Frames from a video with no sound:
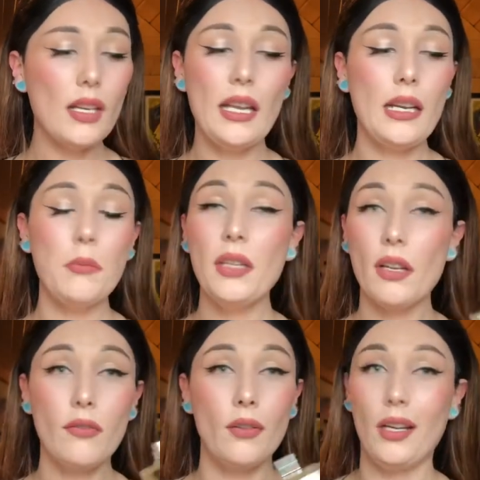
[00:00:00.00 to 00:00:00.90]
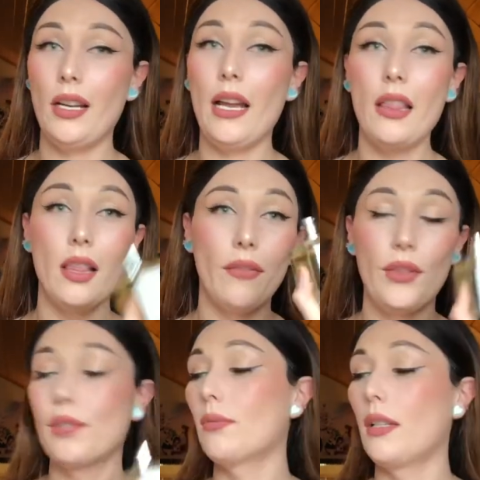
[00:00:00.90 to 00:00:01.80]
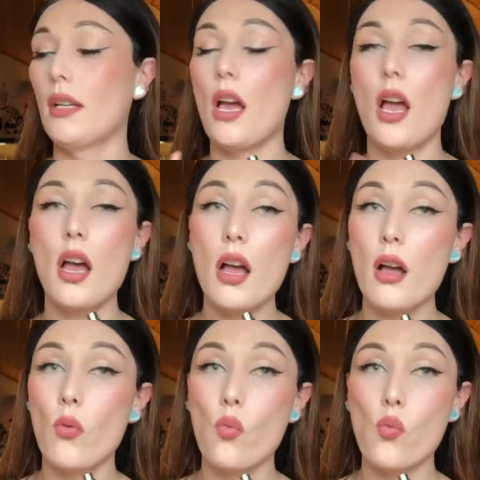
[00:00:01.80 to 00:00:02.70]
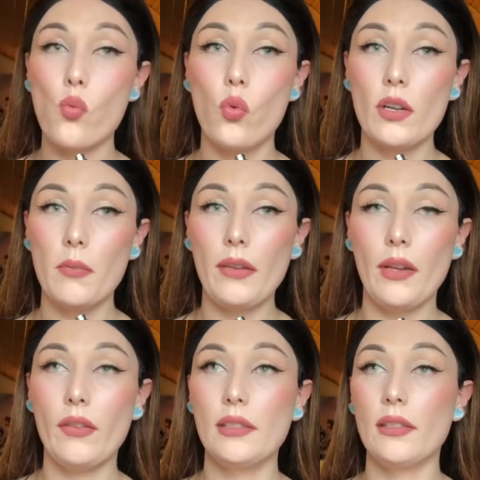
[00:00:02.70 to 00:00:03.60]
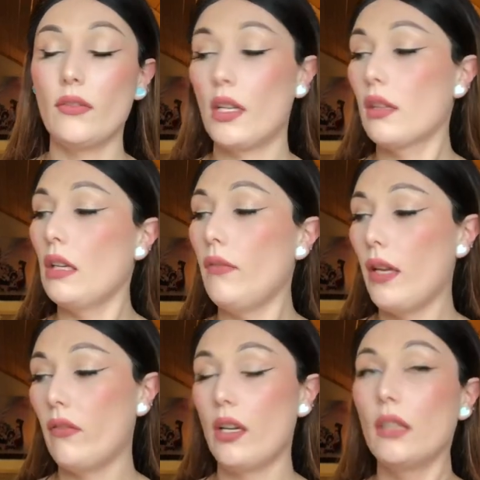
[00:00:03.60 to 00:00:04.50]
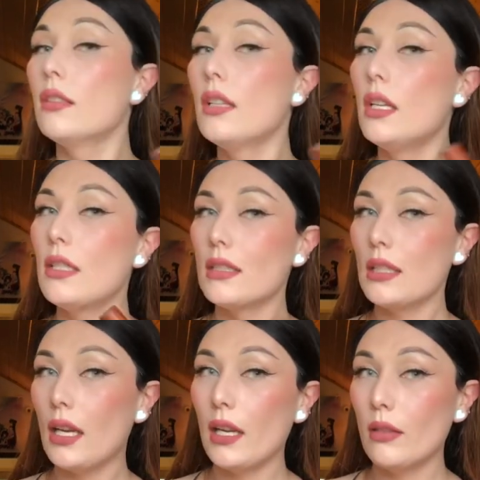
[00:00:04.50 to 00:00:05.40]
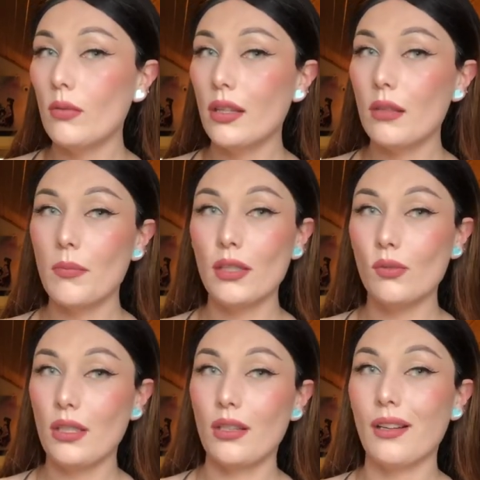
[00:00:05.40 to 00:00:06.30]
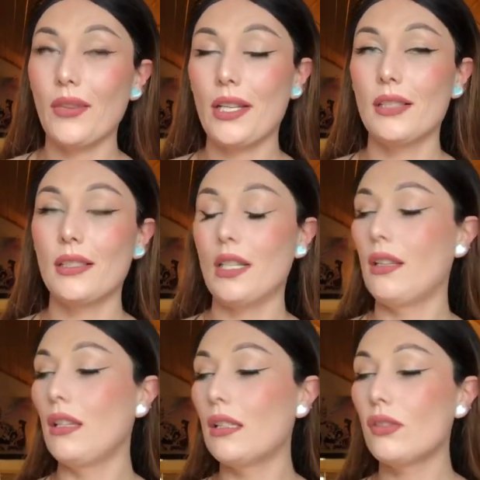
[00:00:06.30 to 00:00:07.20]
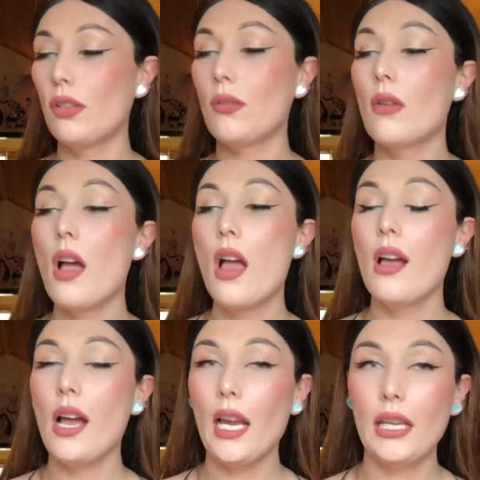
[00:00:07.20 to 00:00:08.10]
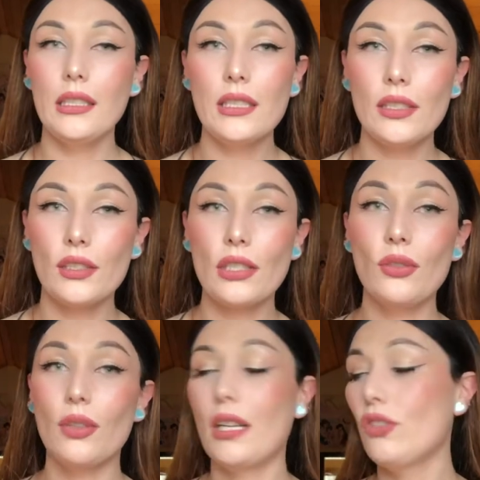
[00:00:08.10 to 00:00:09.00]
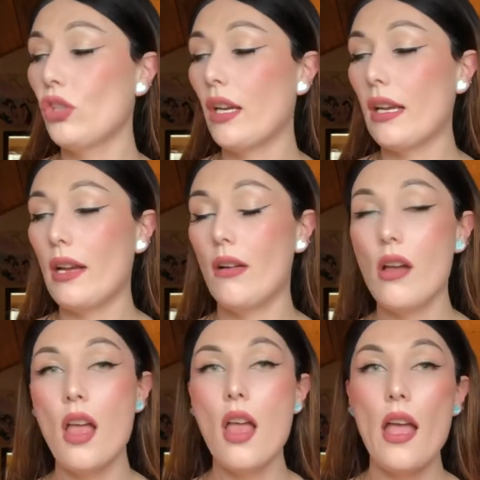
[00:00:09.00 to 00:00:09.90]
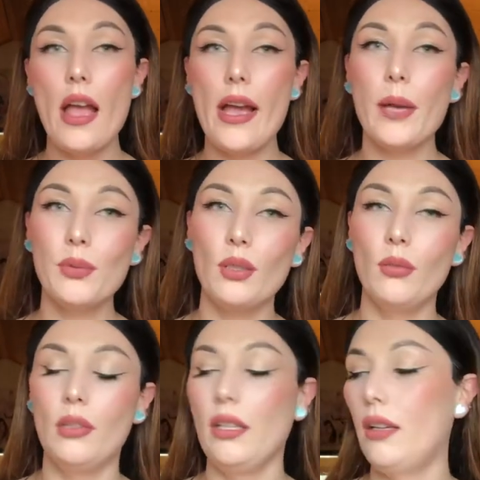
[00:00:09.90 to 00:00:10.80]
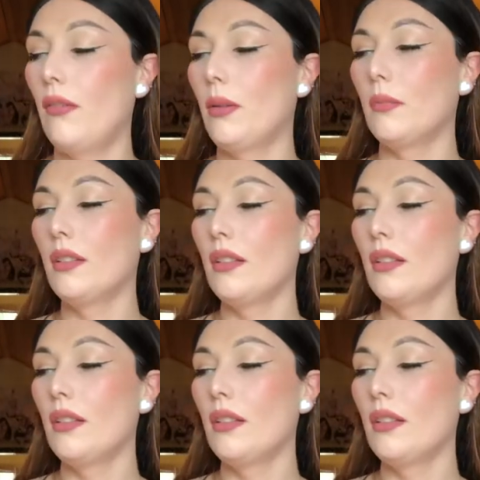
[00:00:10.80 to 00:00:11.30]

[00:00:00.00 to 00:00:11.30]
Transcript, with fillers: And I'm here for it. I love this one. One of my favorites, if not the favorite, tied with My Sweet Dark Fantasy. These two, highly suggest you guys check out. Absolutely love them.